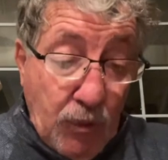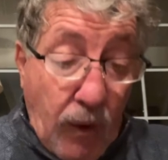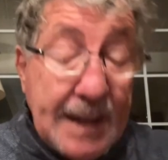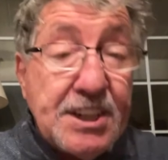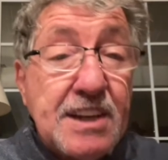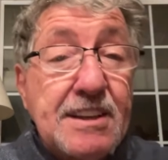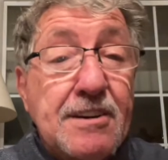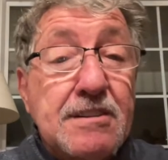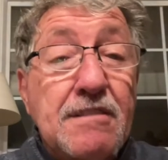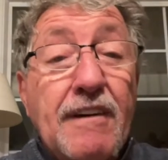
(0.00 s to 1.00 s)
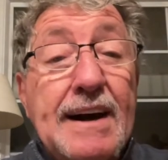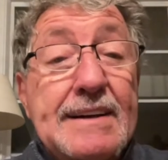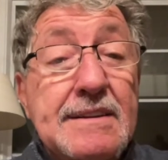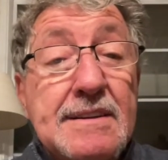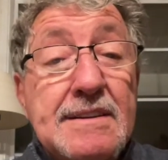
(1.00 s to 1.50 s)
watching their
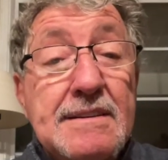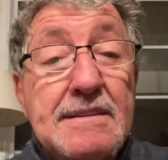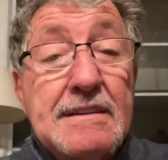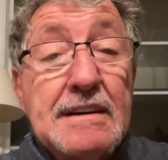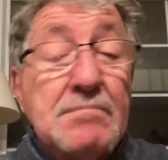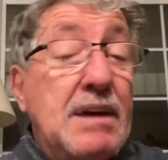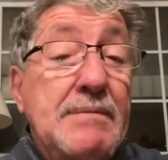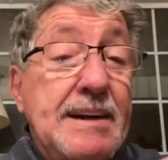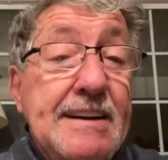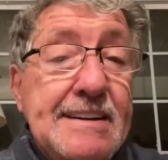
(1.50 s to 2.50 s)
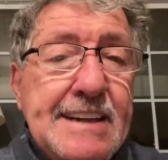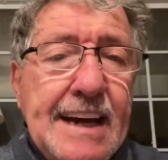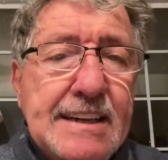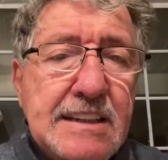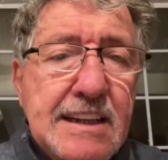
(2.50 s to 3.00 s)
device, maybe
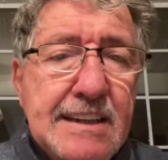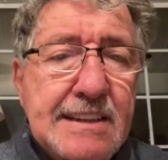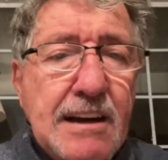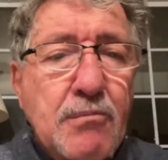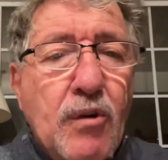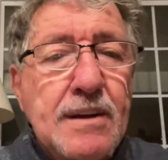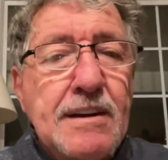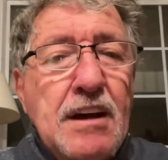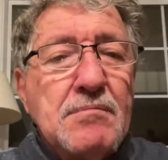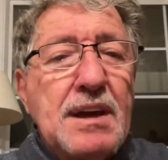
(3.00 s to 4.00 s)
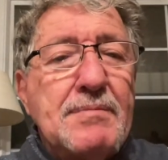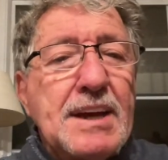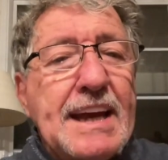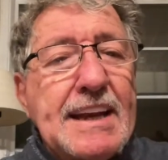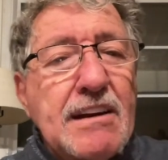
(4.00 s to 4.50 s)
texting someone, maybe
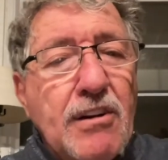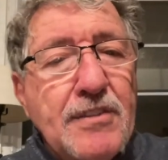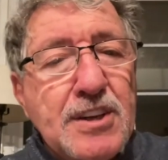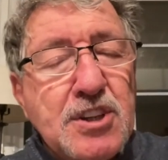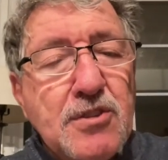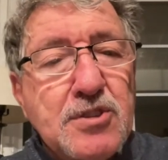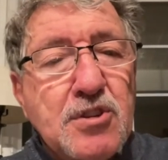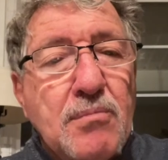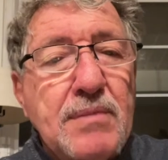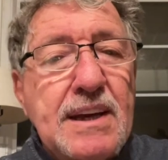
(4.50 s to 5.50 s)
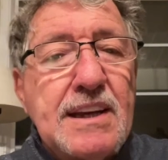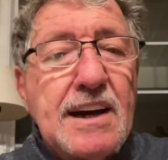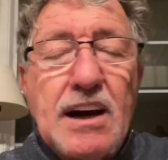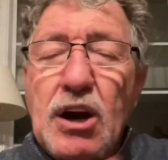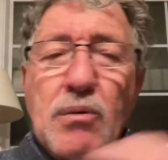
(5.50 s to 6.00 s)
getting on the social
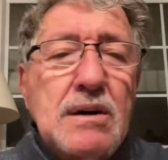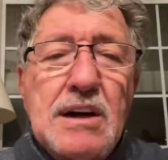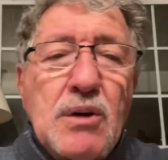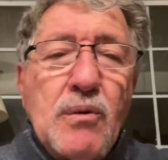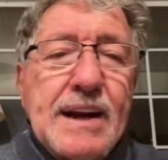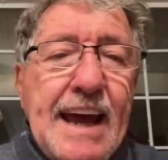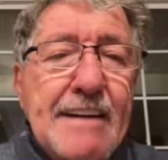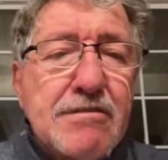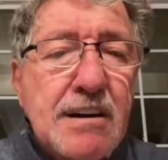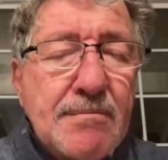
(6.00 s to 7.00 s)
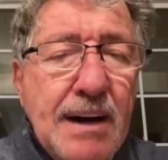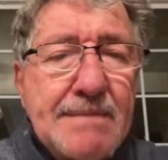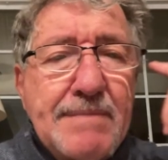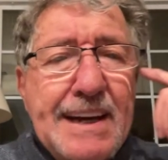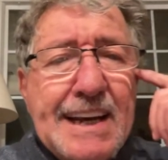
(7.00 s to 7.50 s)
media, what, whatever it might be.